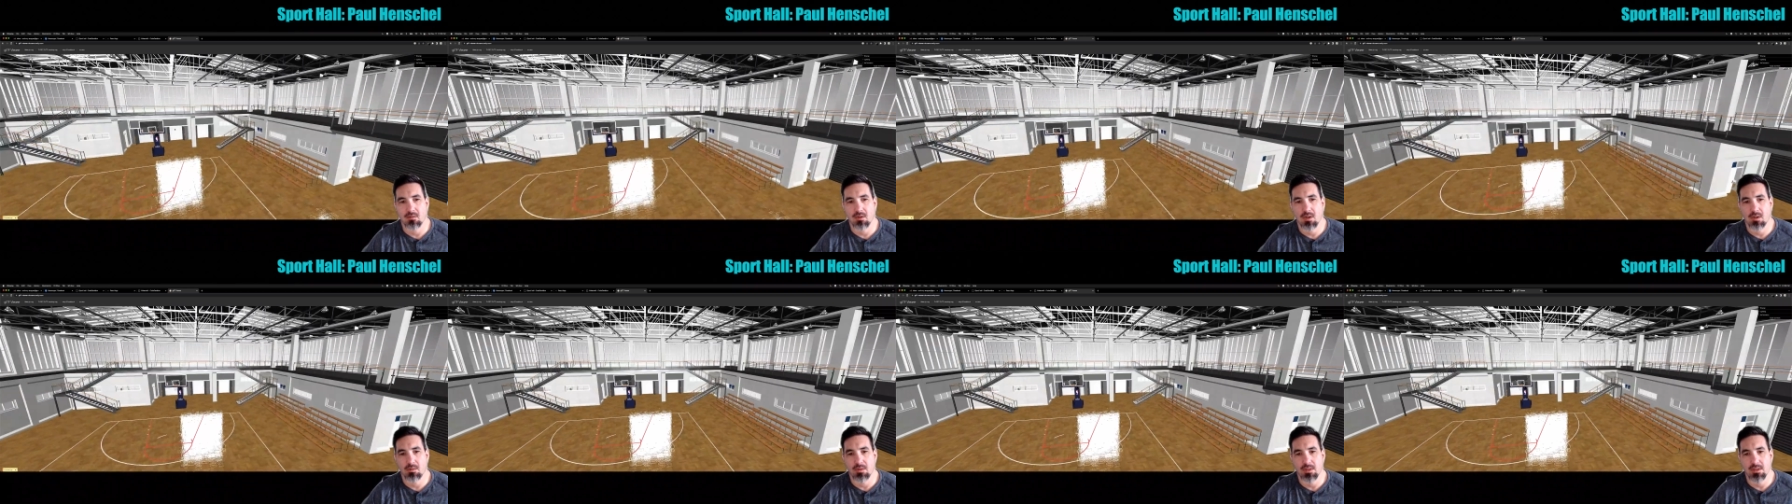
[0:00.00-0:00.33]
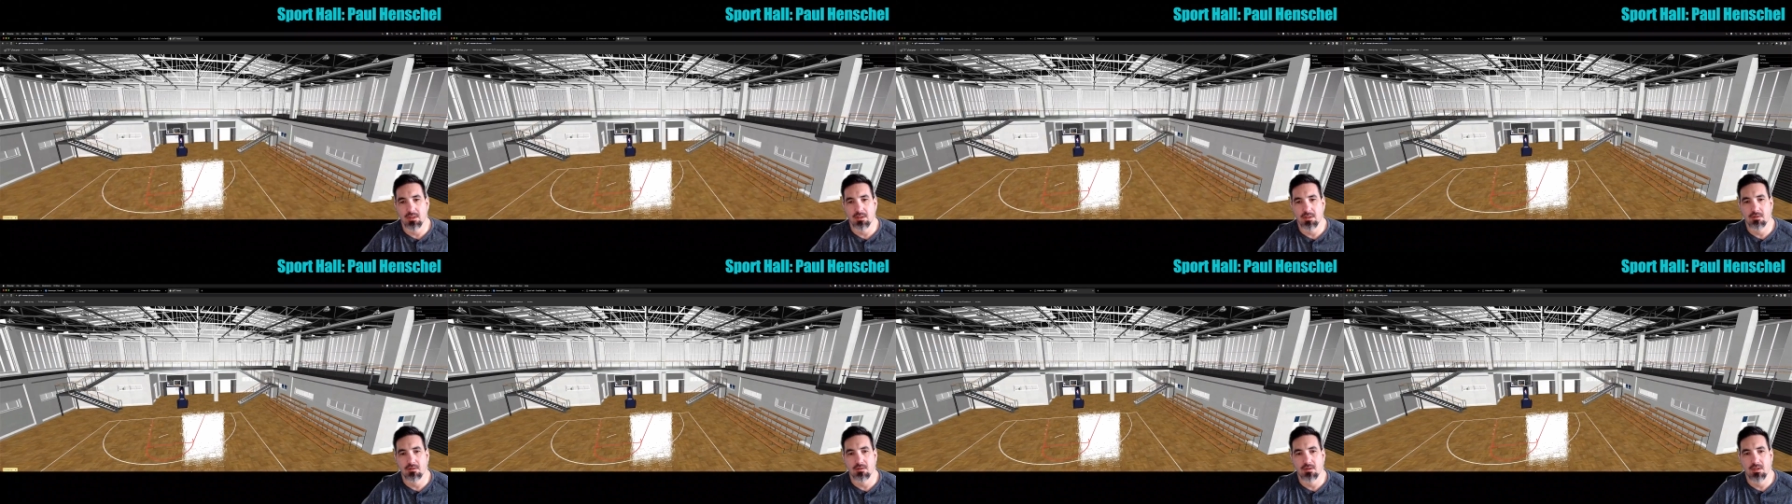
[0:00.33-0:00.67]
what was
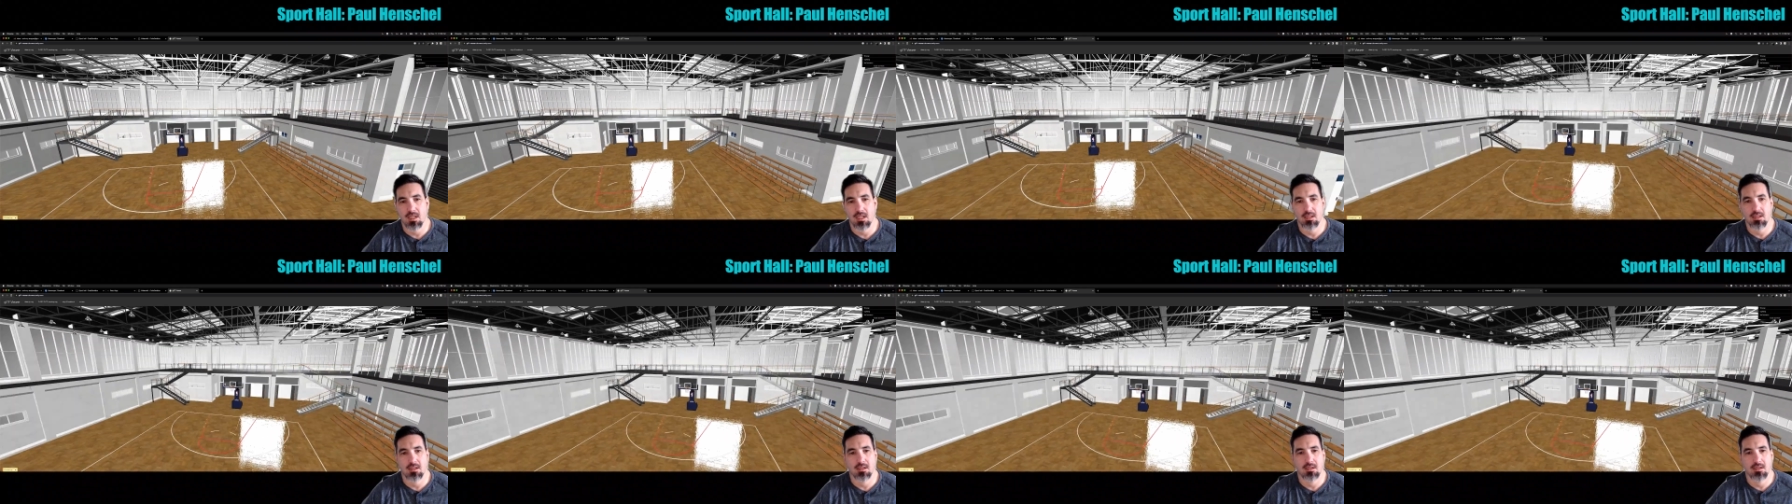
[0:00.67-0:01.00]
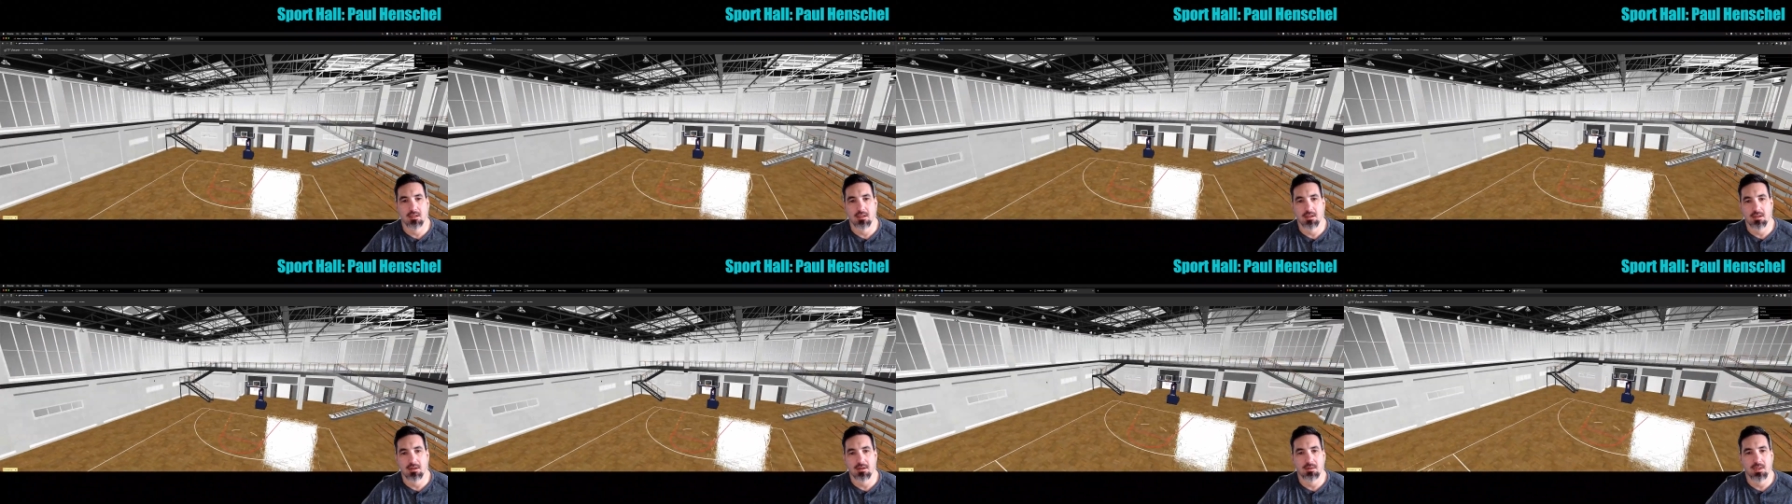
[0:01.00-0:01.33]
created
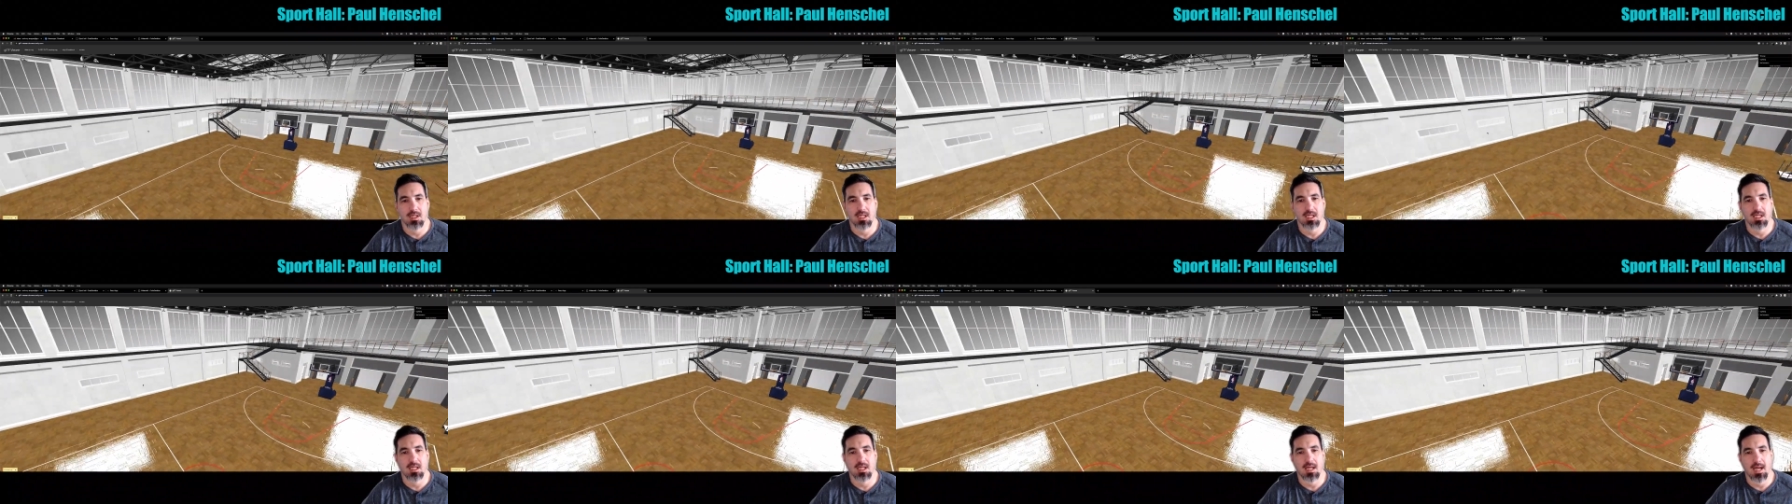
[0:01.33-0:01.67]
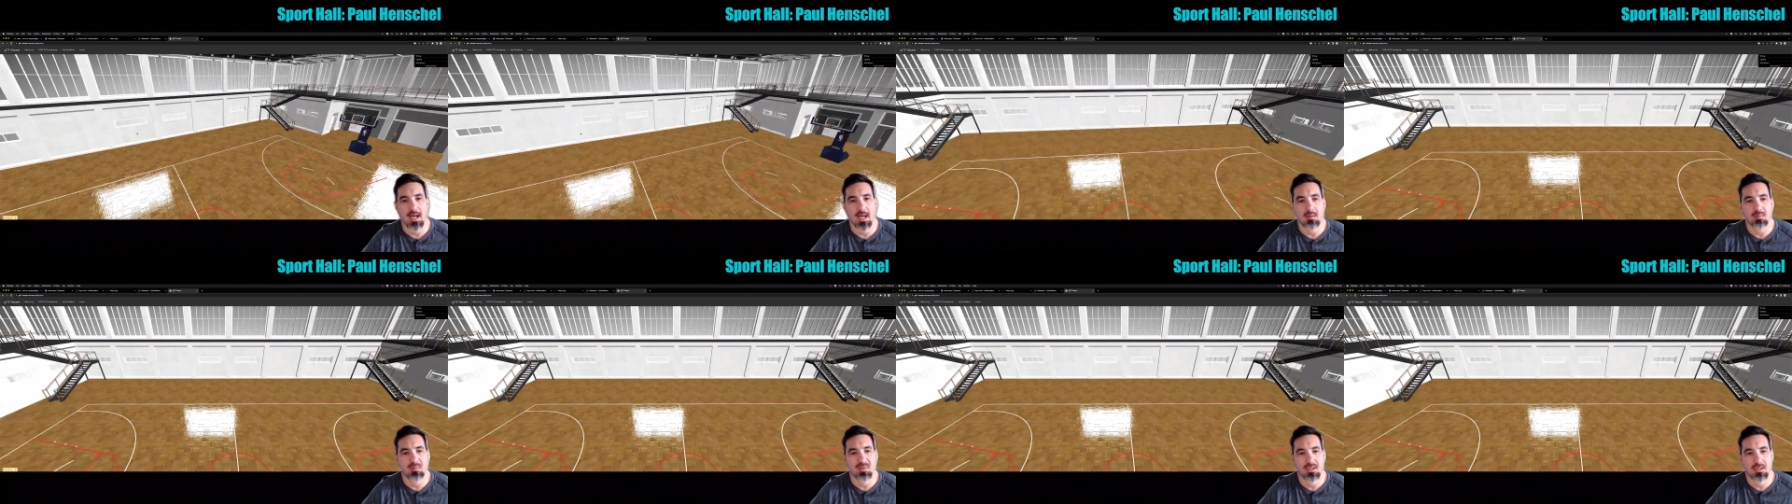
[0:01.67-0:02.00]
in a three D
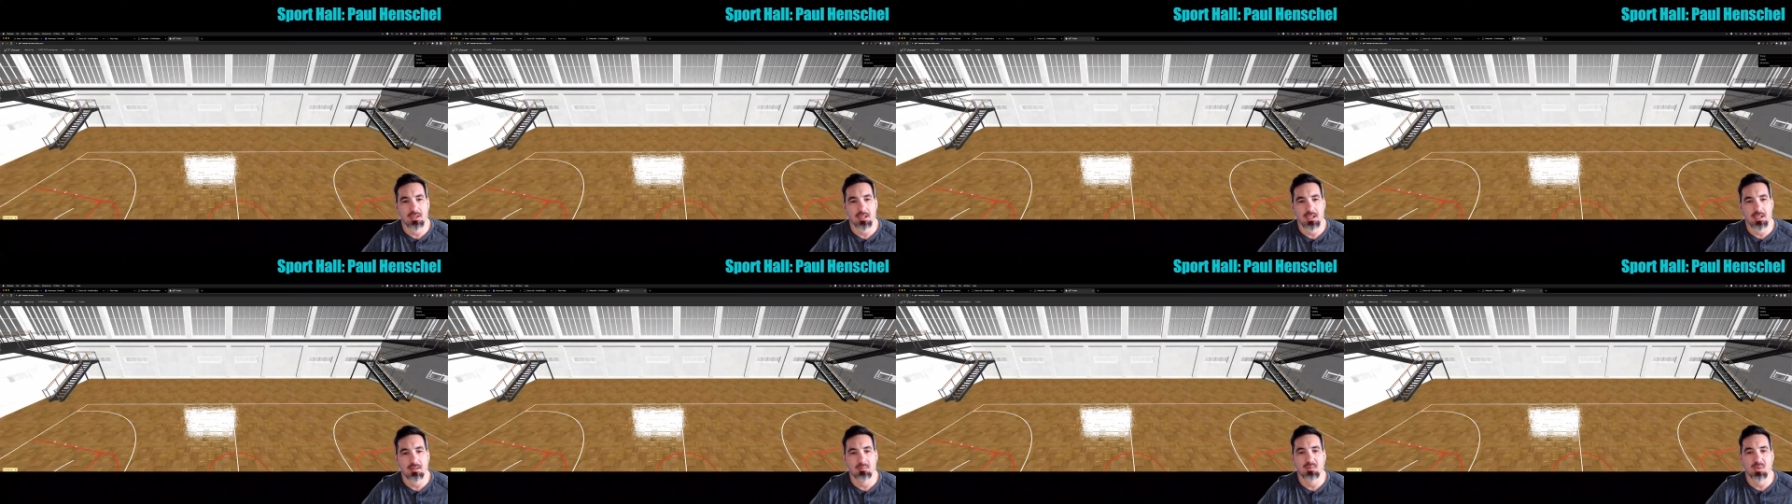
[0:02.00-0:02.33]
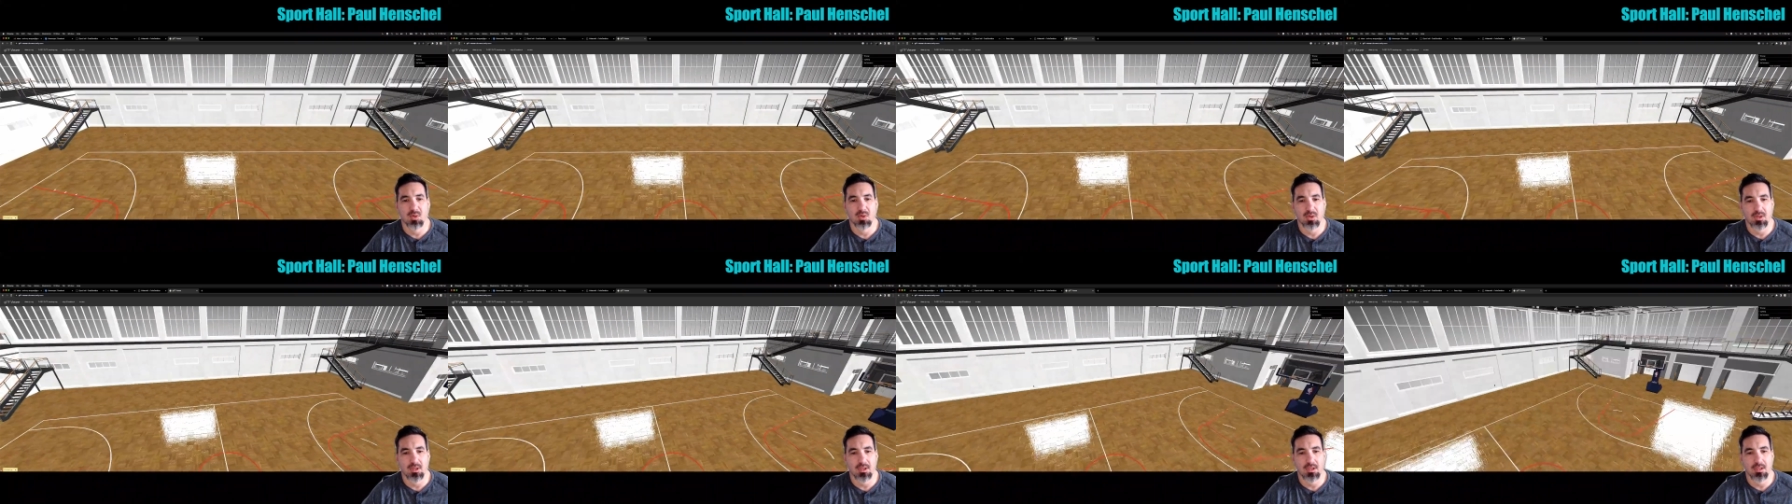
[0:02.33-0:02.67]
app and
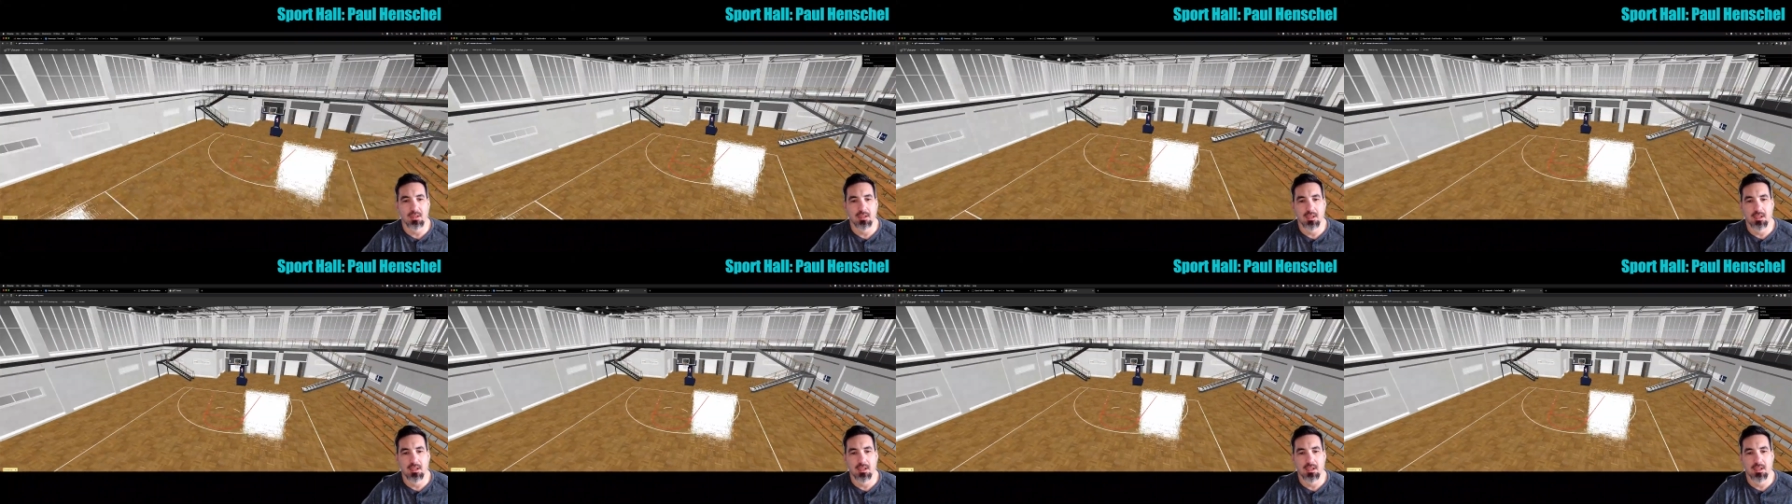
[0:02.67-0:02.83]
imported,